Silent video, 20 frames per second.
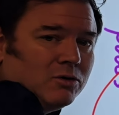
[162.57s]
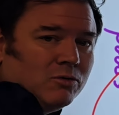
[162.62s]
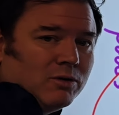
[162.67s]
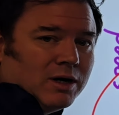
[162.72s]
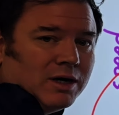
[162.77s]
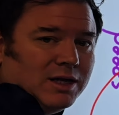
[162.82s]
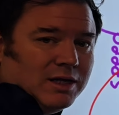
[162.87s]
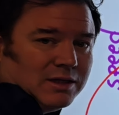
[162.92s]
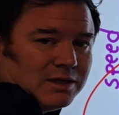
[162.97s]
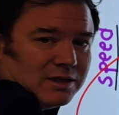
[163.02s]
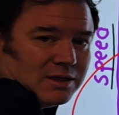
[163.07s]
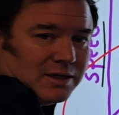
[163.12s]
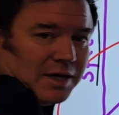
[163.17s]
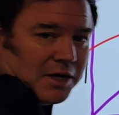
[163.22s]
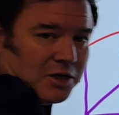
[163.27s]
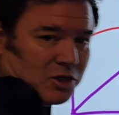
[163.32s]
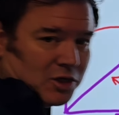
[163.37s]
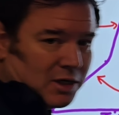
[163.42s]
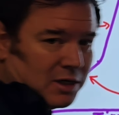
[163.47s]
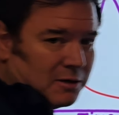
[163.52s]
to an
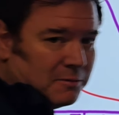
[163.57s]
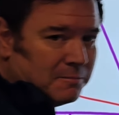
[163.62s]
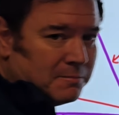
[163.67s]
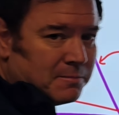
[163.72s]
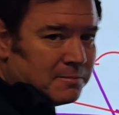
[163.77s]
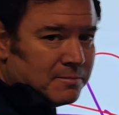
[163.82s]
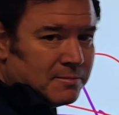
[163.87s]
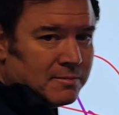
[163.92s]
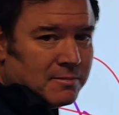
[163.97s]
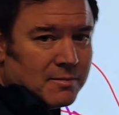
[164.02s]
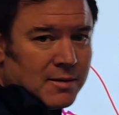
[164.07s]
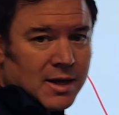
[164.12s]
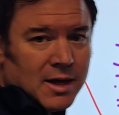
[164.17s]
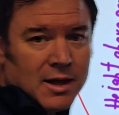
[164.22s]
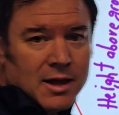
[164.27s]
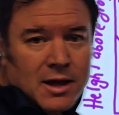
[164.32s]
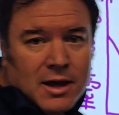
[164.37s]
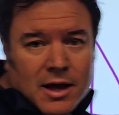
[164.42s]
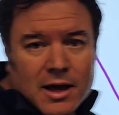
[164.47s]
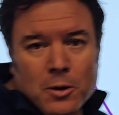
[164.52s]
intersection.
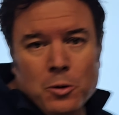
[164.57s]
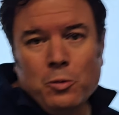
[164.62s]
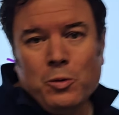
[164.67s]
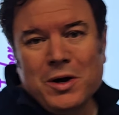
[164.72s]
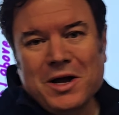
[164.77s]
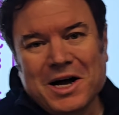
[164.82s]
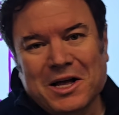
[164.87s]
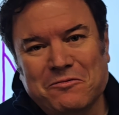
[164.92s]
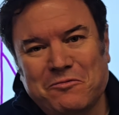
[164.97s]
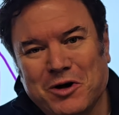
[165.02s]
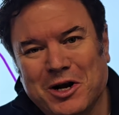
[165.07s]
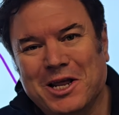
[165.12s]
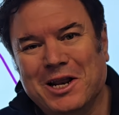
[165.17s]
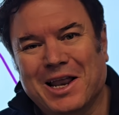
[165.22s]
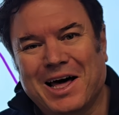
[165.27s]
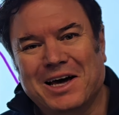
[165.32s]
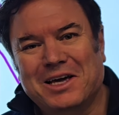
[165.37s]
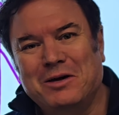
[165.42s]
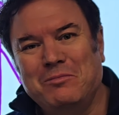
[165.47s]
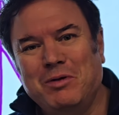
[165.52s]
We got very
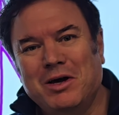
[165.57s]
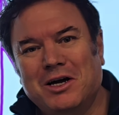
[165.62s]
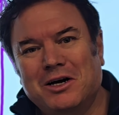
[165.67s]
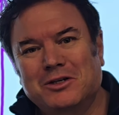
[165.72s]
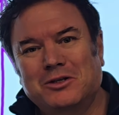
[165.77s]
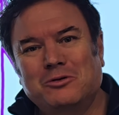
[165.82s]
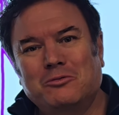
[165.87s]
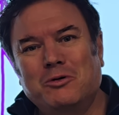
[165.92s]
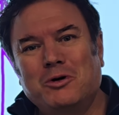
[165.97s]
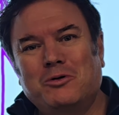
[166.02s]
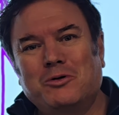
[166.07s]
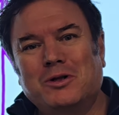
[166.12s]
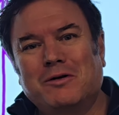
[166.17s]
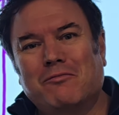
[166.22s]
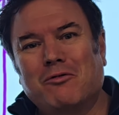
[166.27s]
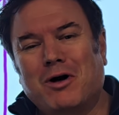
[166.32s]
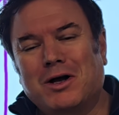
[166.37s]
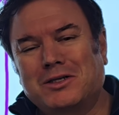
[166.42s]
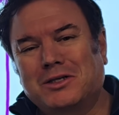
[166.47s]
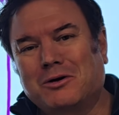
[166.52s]
lucky because we could
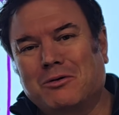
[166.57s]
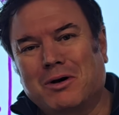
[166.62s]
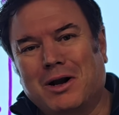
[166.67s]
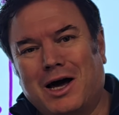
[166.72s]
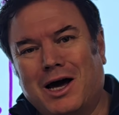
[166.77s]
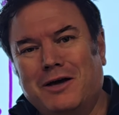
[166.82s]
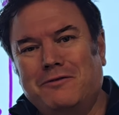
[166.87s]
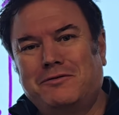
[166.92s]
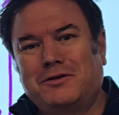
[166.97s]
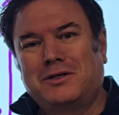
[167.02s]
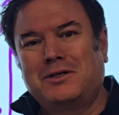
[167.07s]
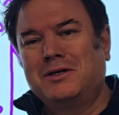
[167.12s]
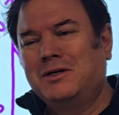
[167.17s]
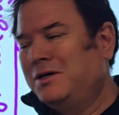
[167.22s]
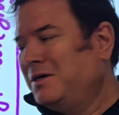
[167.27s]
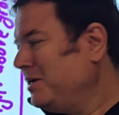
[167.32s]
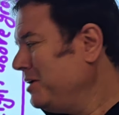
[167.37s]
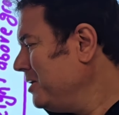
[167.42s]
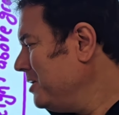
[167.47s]
have lost our lives.